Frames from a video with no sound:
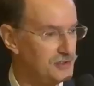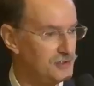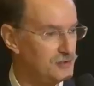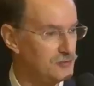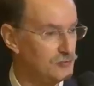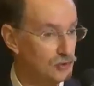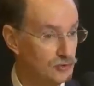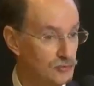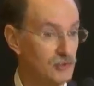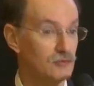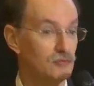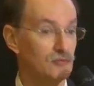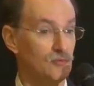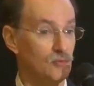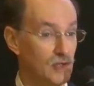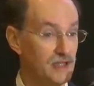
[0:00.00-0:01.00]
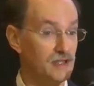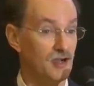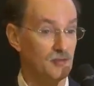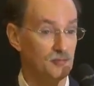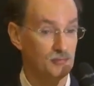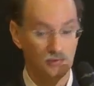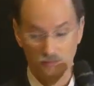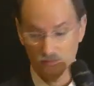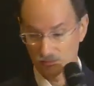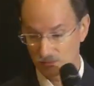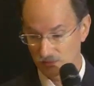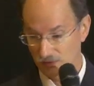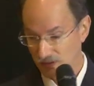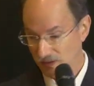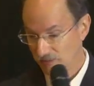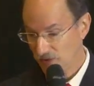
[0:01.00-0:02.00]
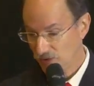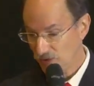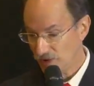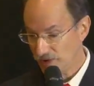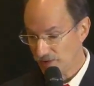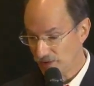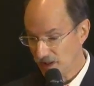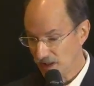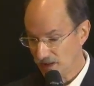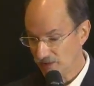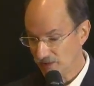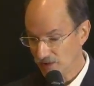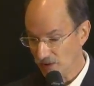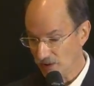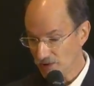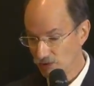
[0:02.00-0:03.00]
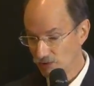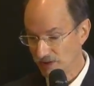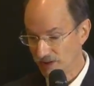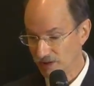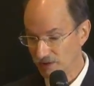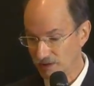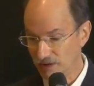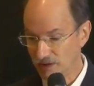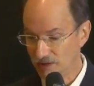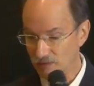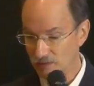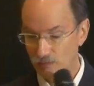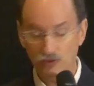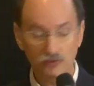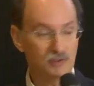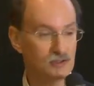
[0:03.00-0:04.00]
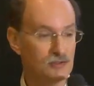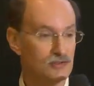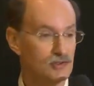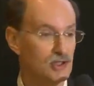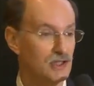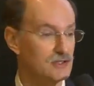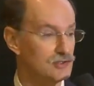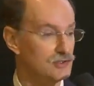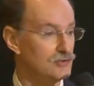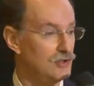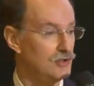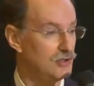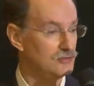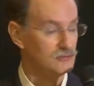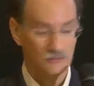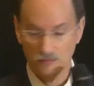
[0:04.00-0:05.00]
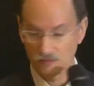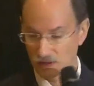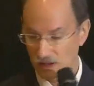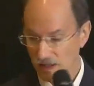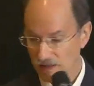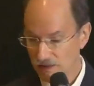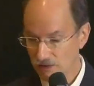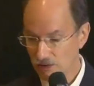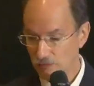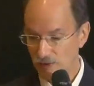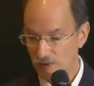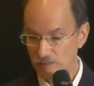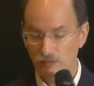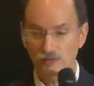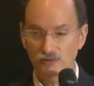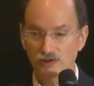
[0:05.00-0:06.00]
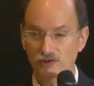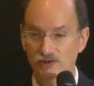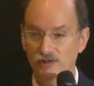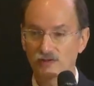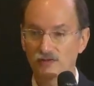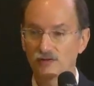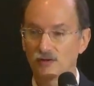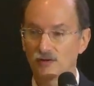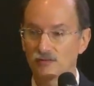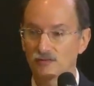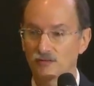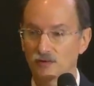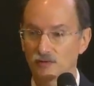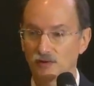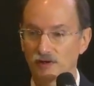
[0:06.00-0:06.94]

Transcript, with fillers: tea, your mood went way up. If you thought you're getting the untreated tea, the mood didn't change at all. And then there are people who just didn't know one